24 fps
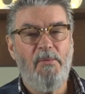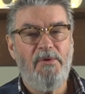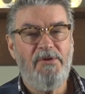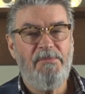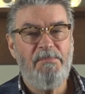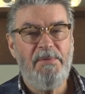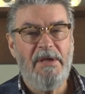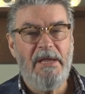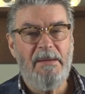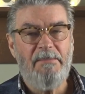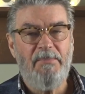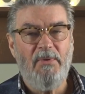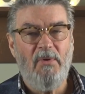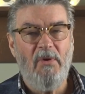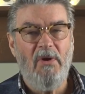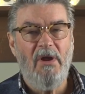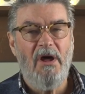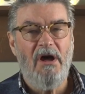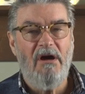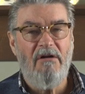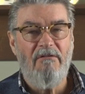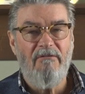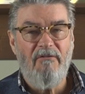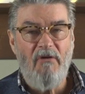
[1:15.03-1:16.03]
with
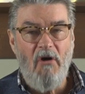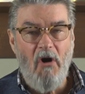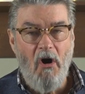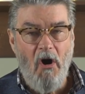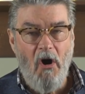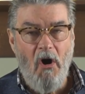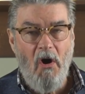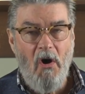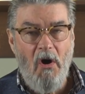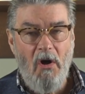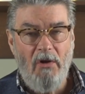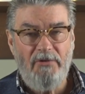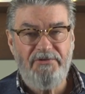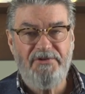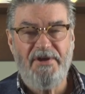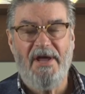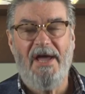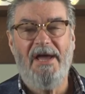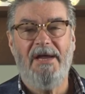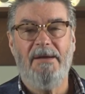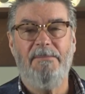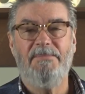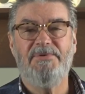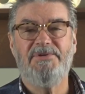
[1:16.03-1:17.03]
people of all
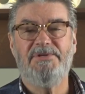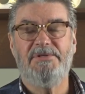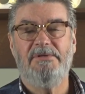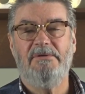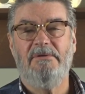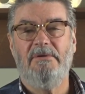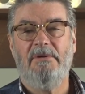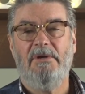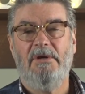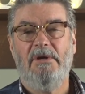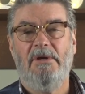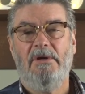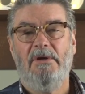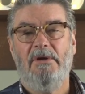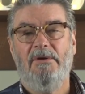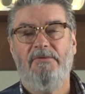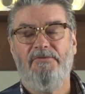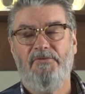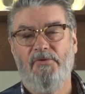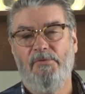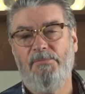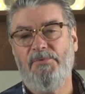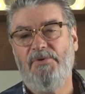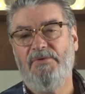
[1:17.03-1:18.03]
types
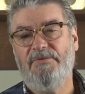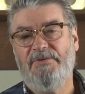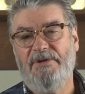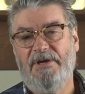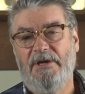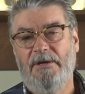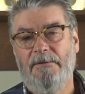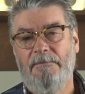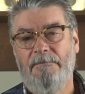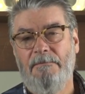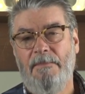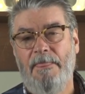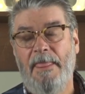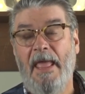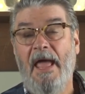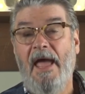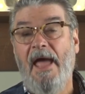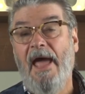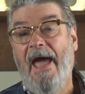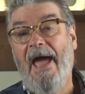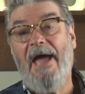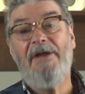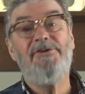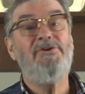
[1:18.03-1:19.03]
through music.
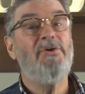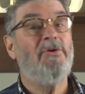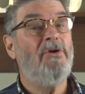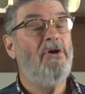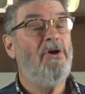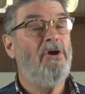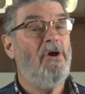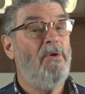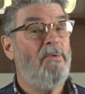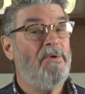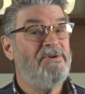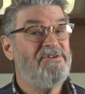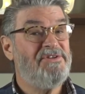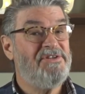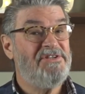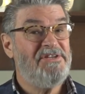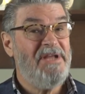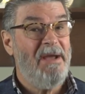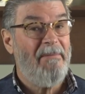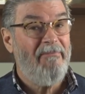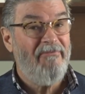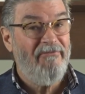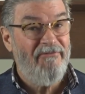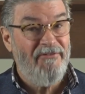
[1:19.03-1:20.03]
And you can go a
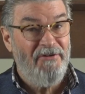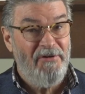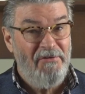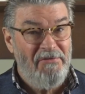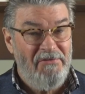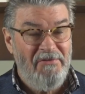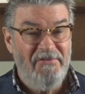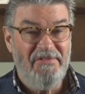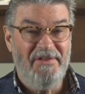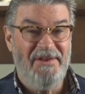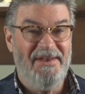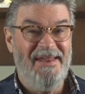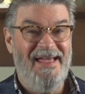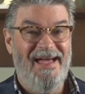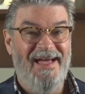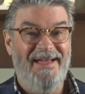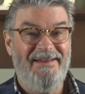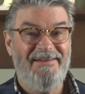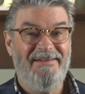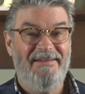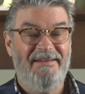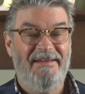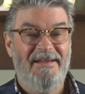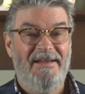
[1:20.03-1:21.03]
step further than
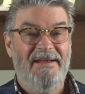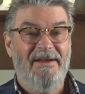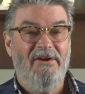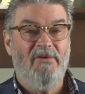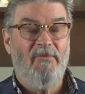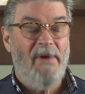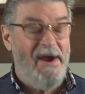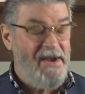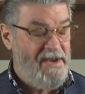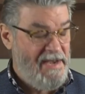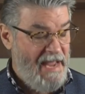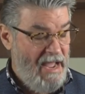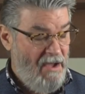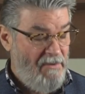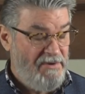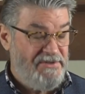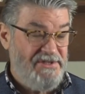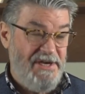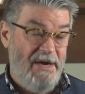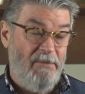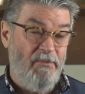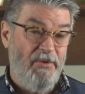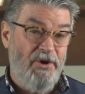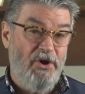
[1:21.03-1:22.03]
that. Right now,
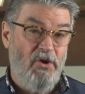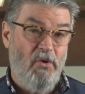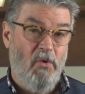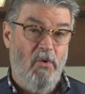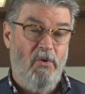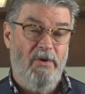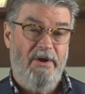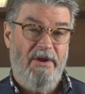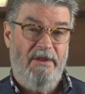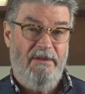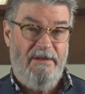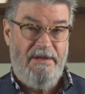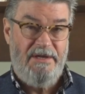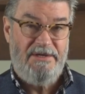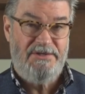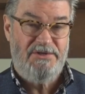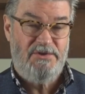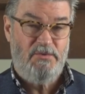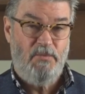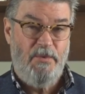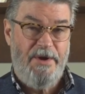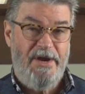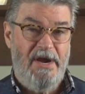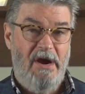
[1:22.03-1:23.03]
as I'm recording
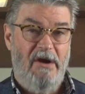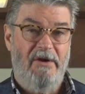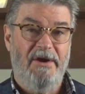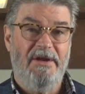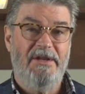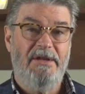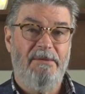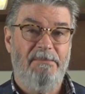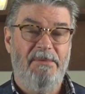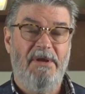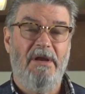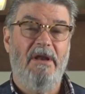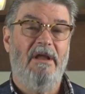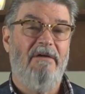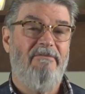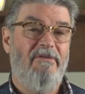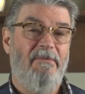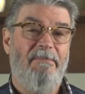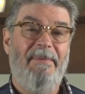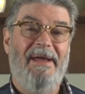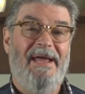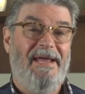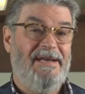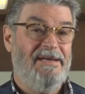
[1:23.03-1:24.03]
this, we are in the middle of
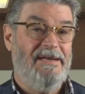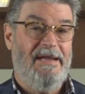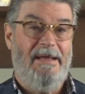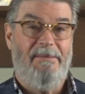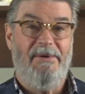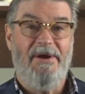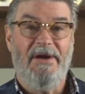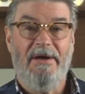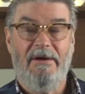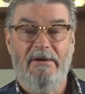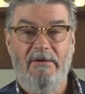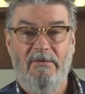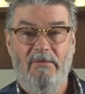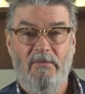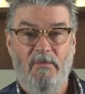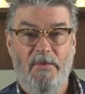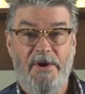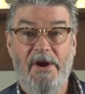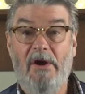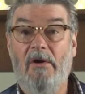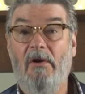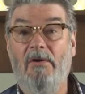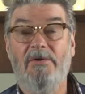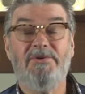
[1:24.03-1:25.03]
a pandemic.
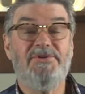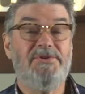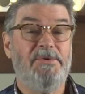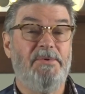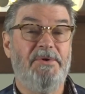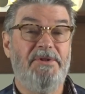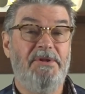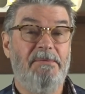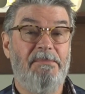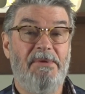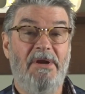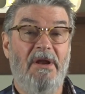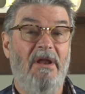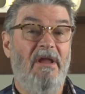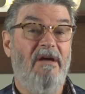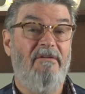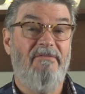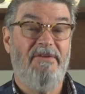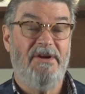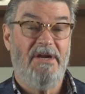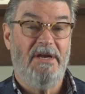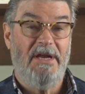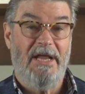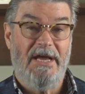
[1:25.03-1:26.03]
We are also in the middle
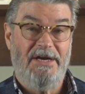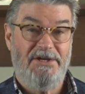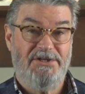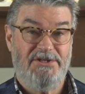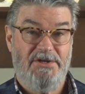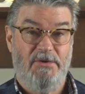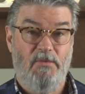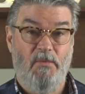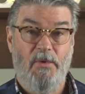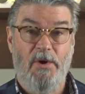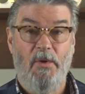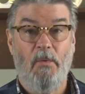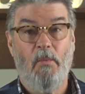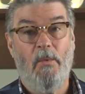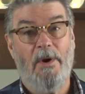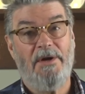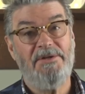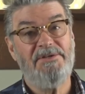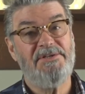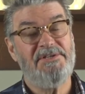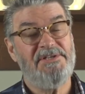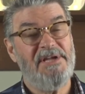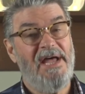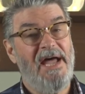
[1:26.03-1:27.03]
of an election where
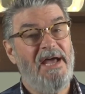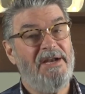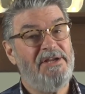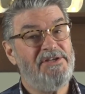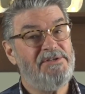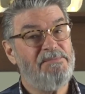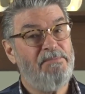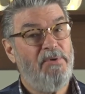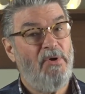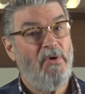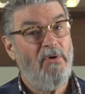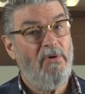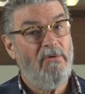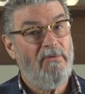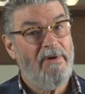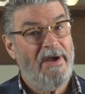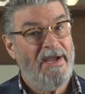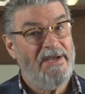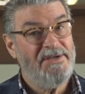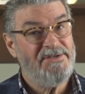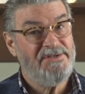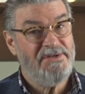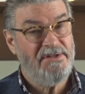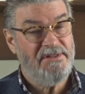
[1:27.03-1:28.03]
one side is
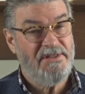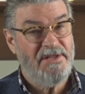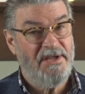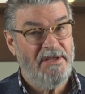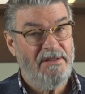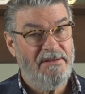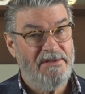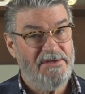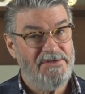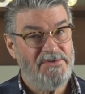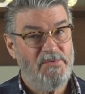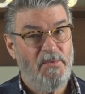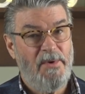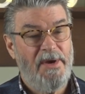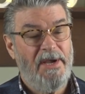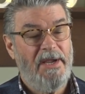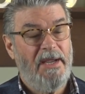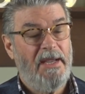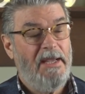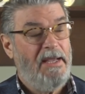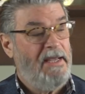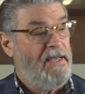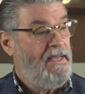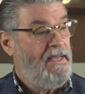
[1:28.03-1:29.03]
polarized to think this way,